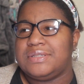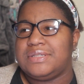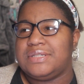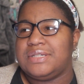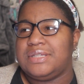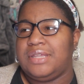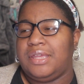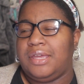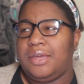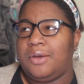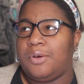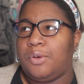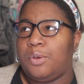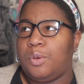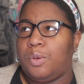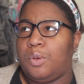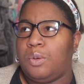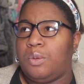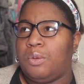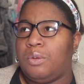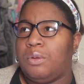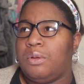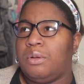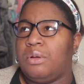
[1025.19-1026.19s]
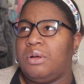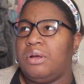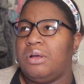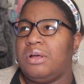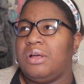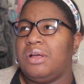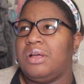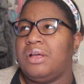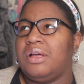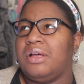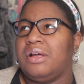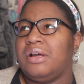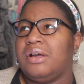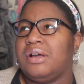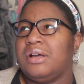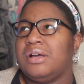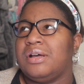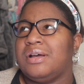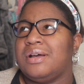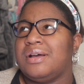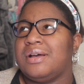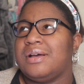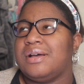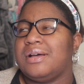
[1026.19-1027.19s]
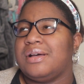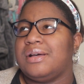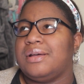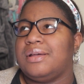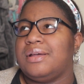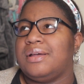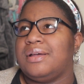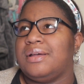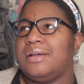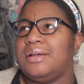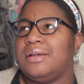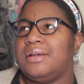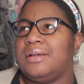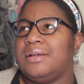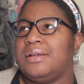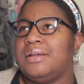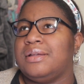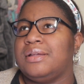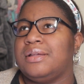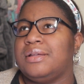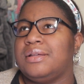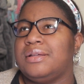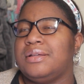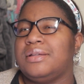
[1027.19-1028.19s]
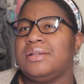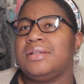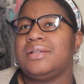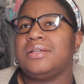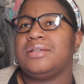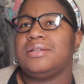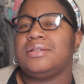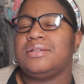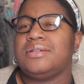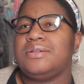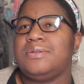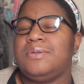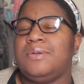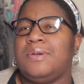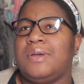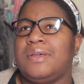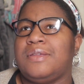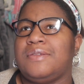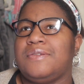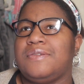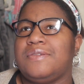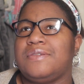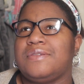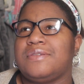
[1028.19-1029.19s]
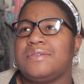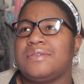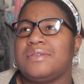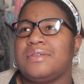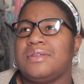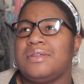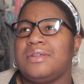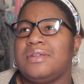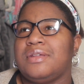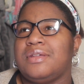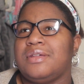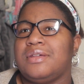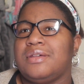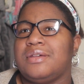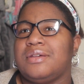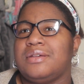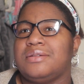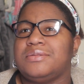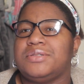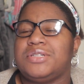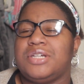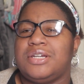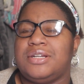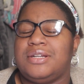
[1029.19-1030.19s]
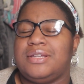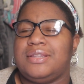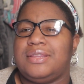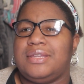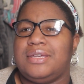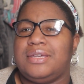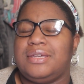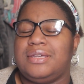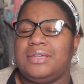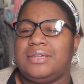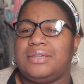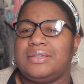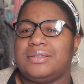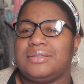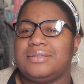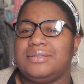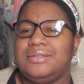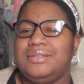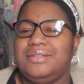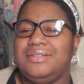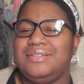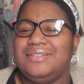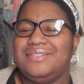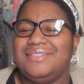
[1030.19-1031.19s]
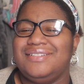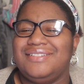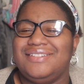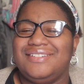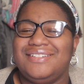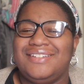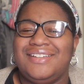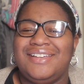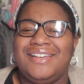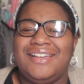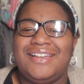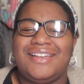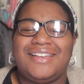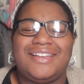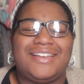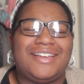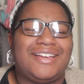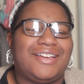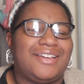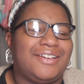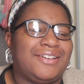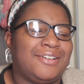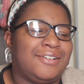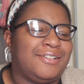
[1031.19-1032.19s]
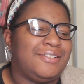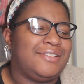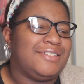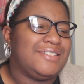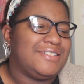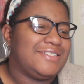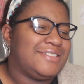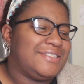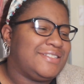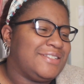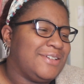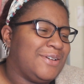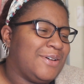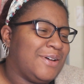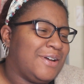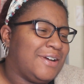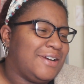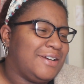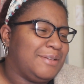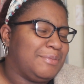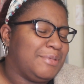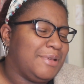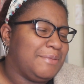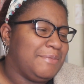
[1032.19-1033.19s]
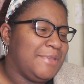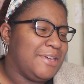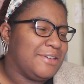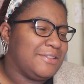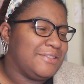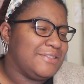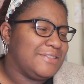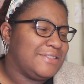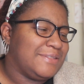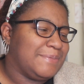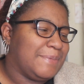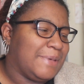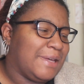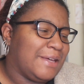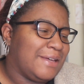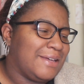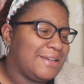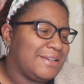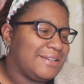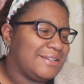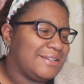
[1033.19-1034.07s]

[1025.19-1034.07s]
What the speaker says: Tilly Cole, who else? I'm trying to think. Oh, it's so hard to put me on the spot.